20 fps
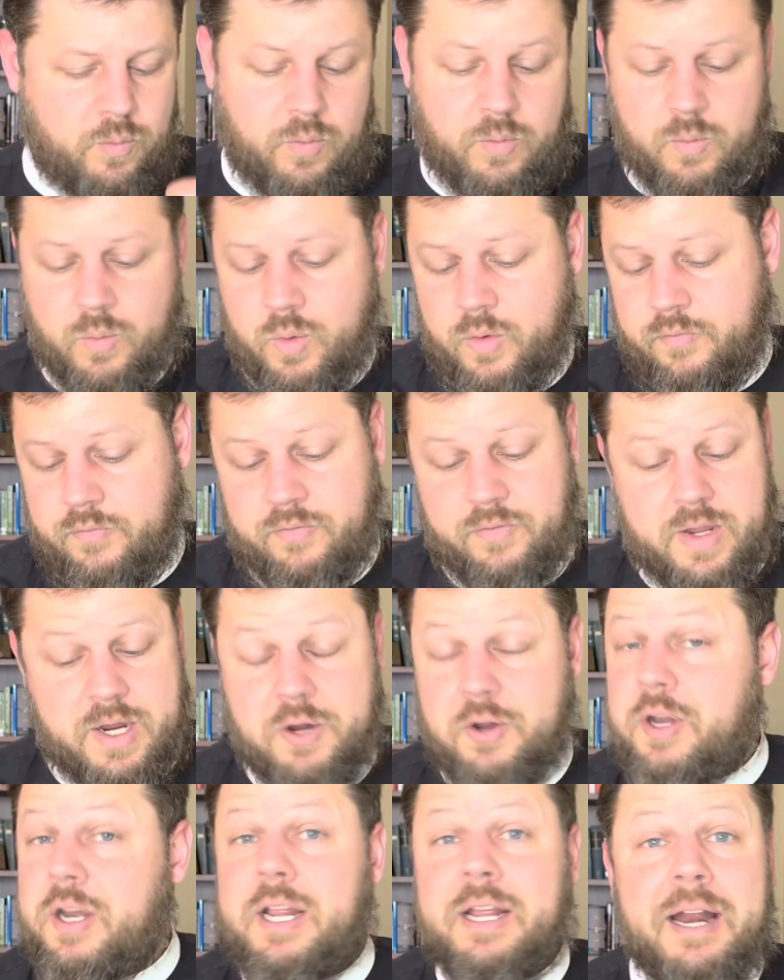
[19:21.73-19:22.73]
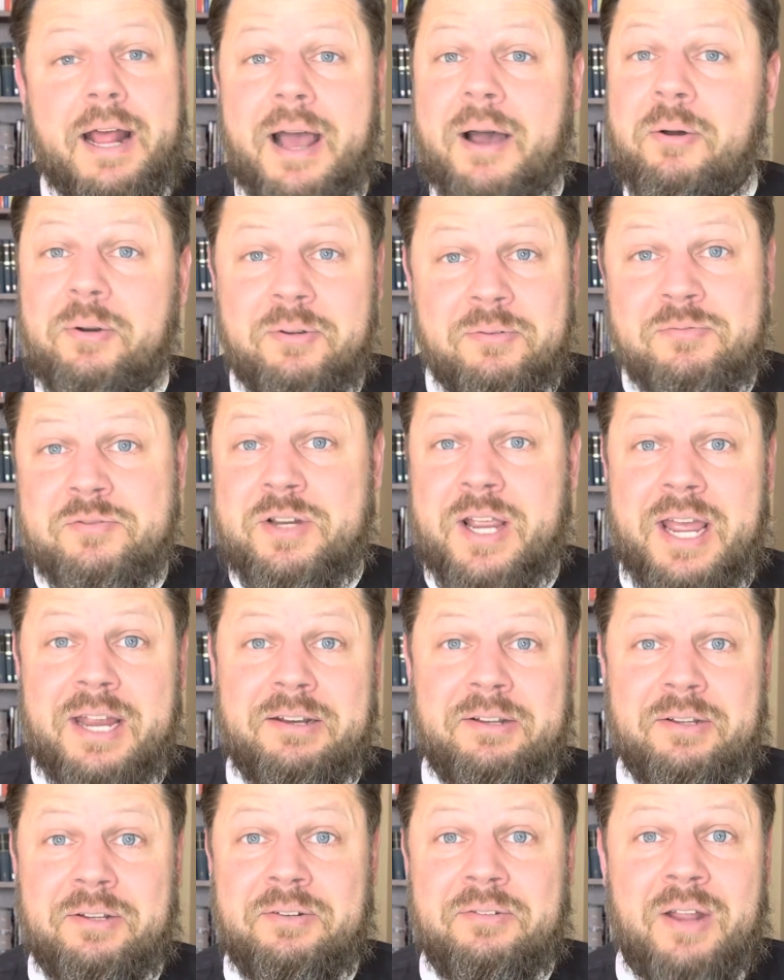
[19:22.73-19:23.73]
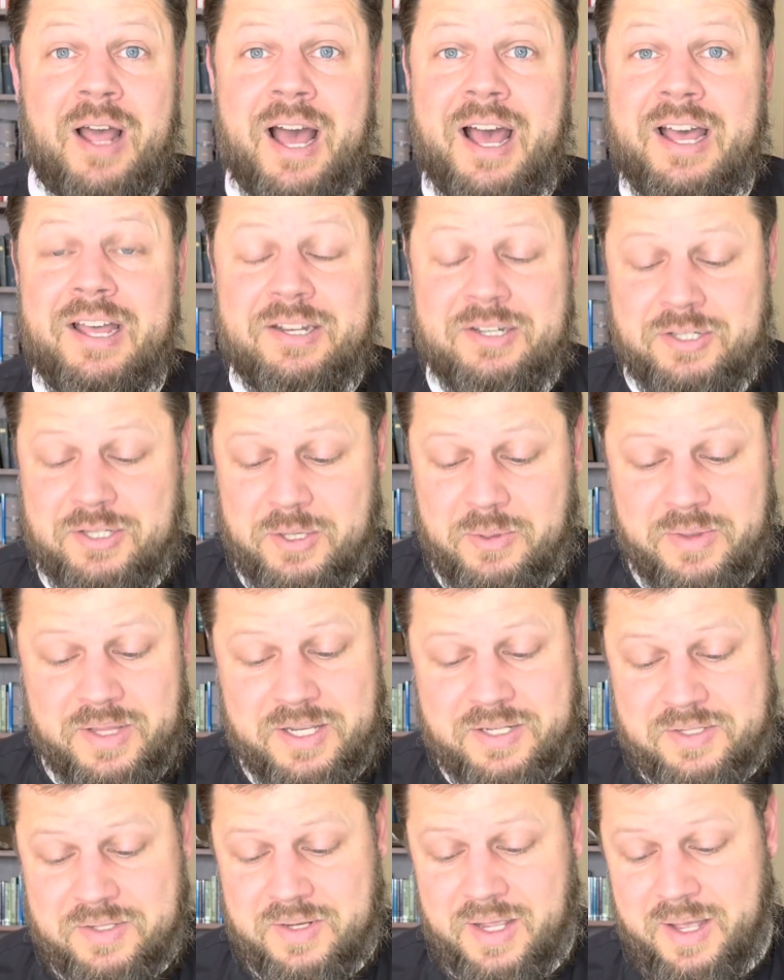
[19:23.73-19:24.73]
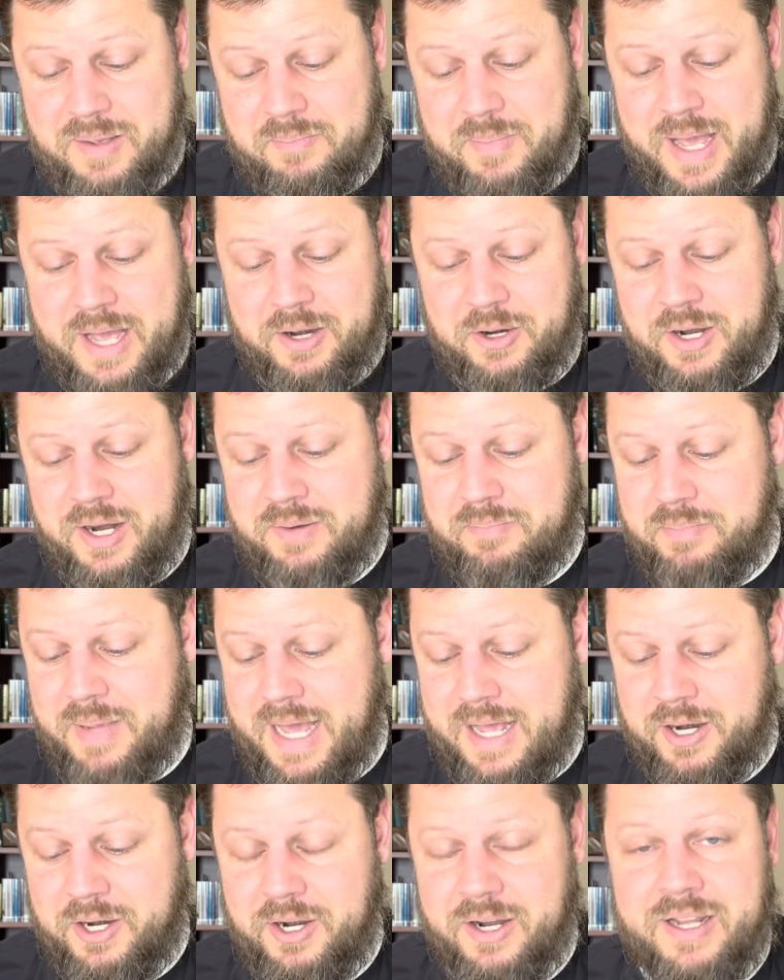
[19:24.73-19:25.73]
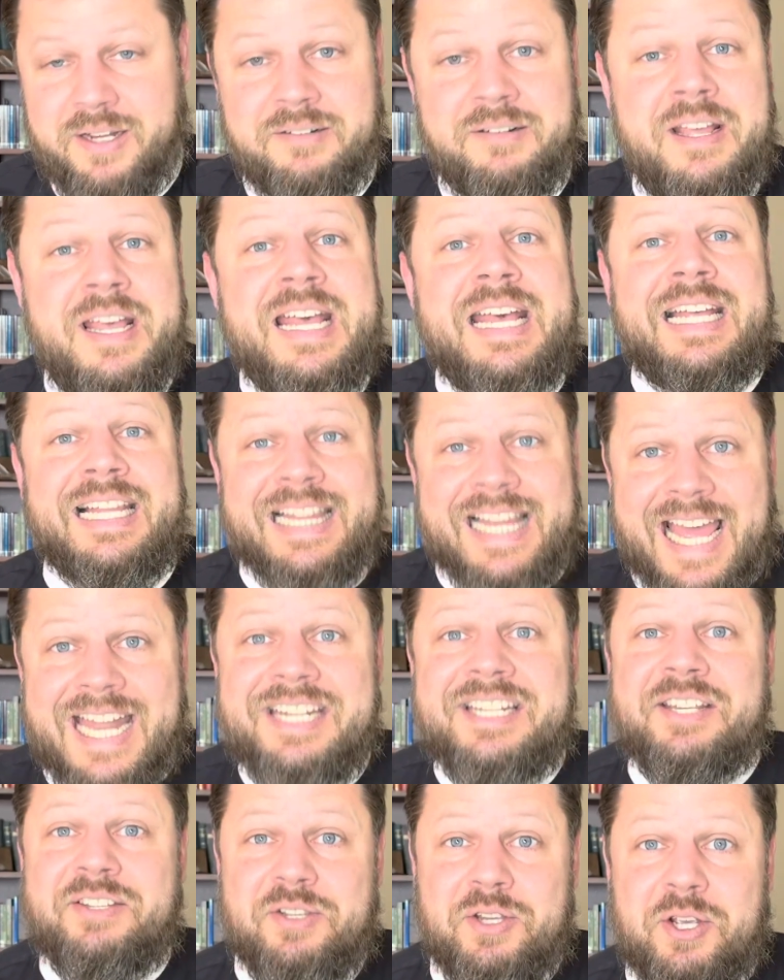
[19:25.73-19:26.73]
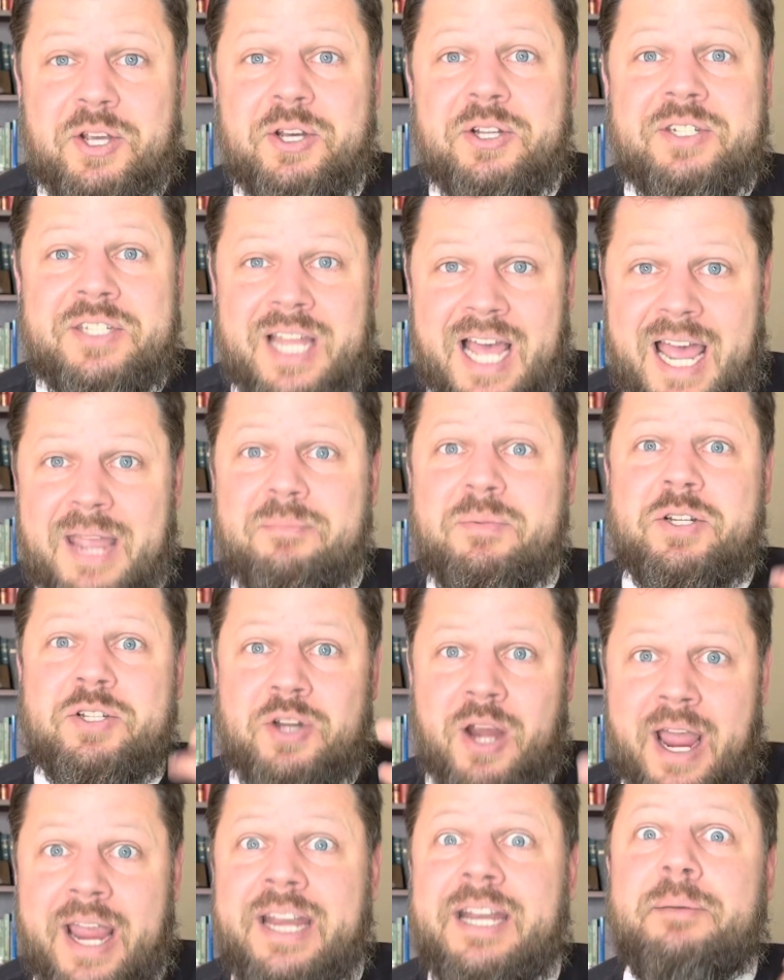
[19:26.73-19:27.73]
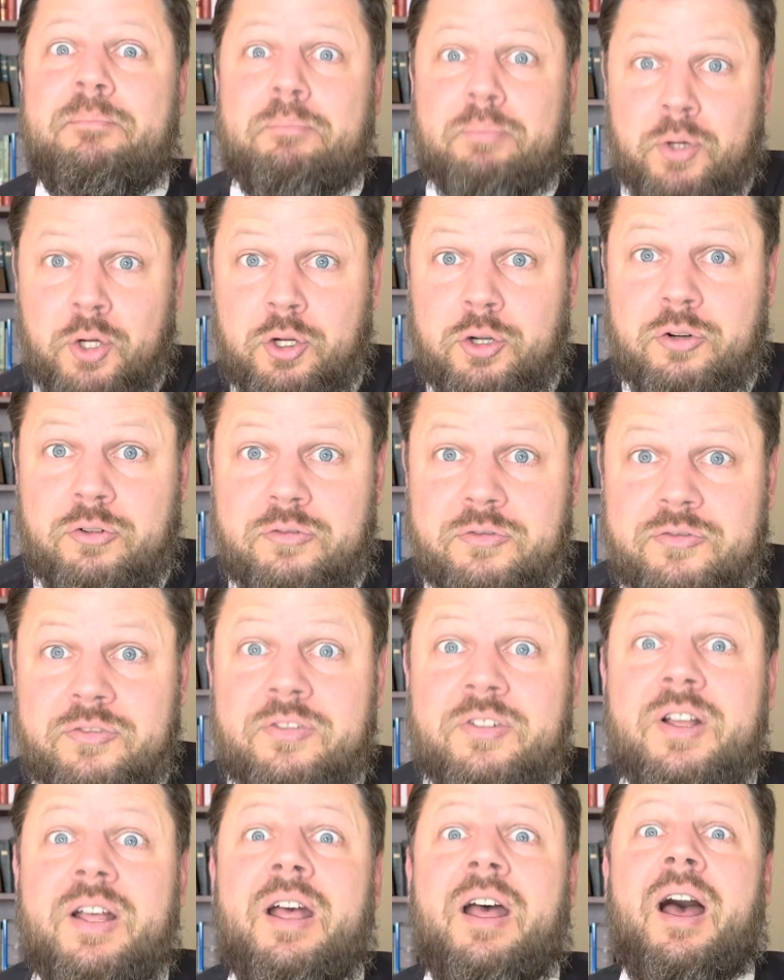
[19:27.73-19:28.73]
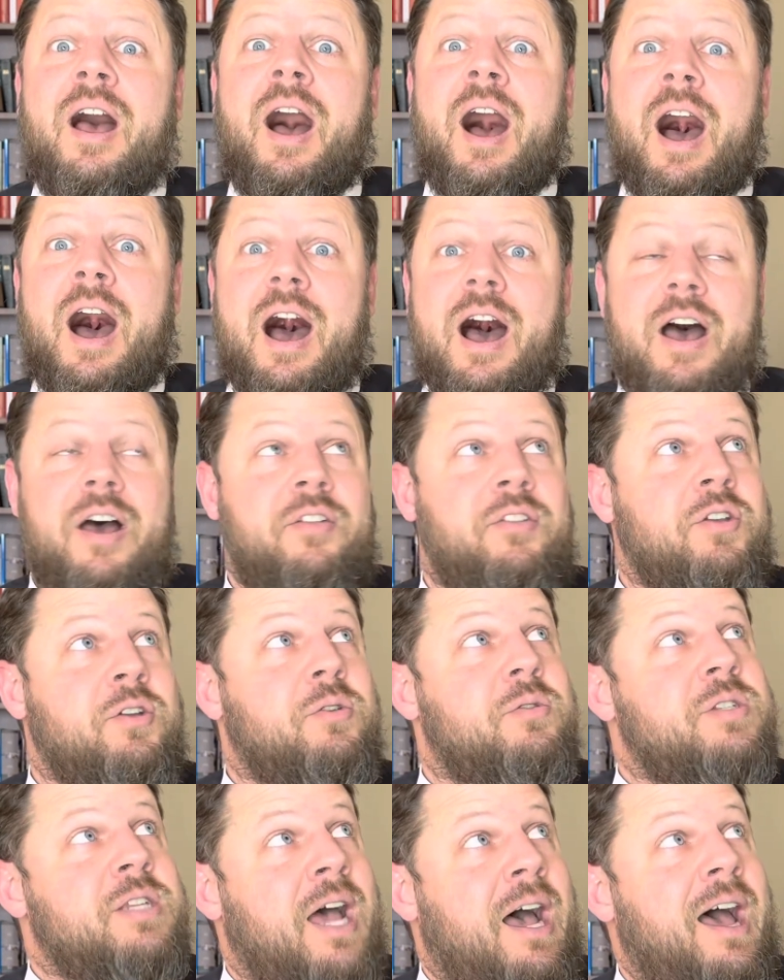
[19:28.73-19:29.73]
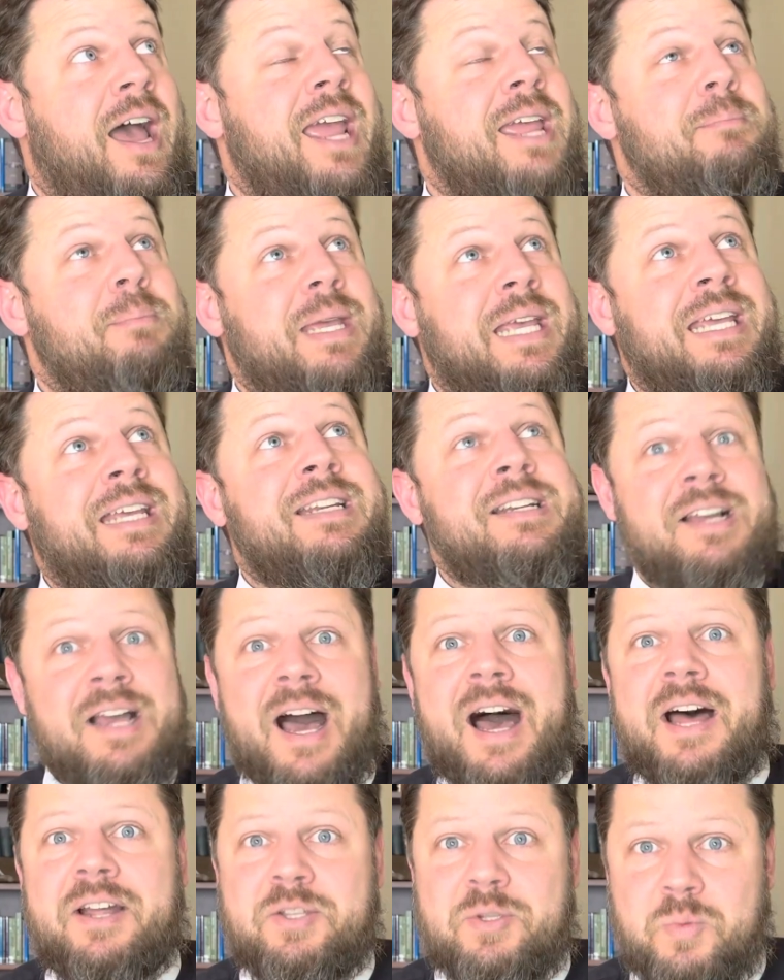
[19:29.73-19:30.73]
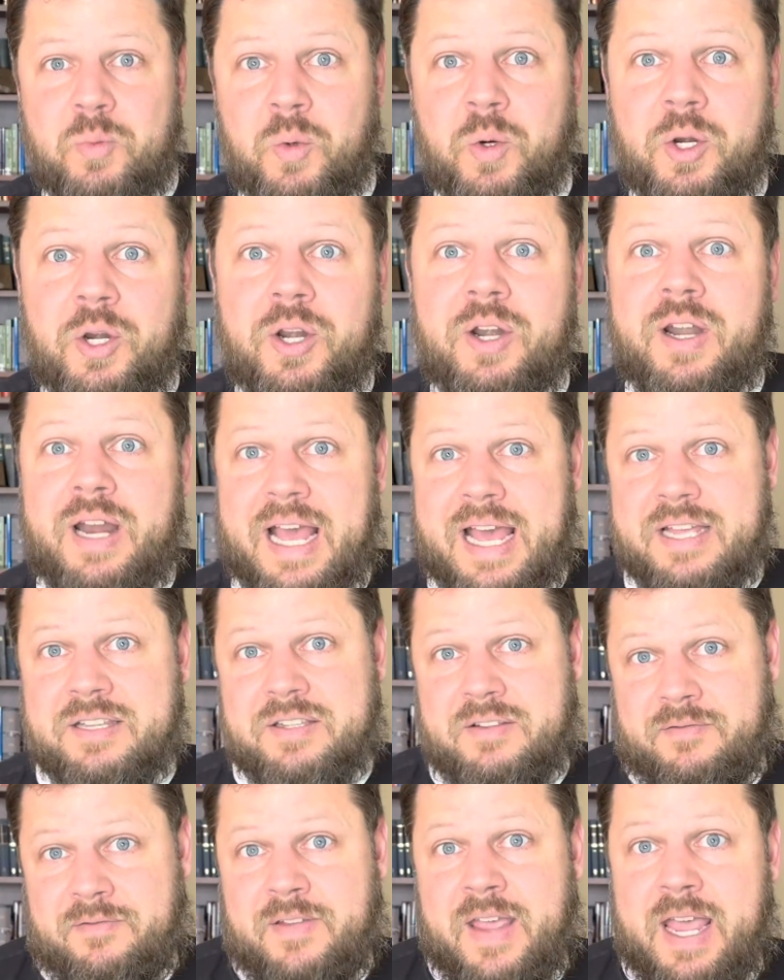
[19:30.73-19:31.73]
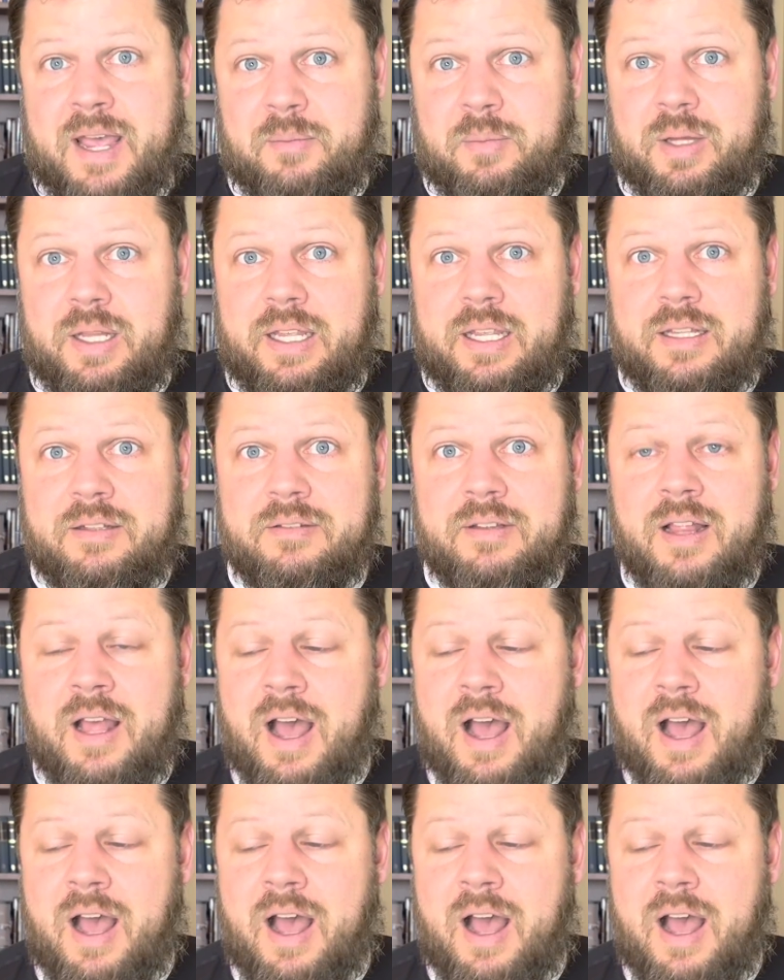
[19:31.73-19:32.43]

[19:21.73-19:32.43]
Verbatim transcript: we're figuring it out and trying to uh, do this uh, better and better. And Lent is a good time to try and improve uh, you know, time in God's Word as a family.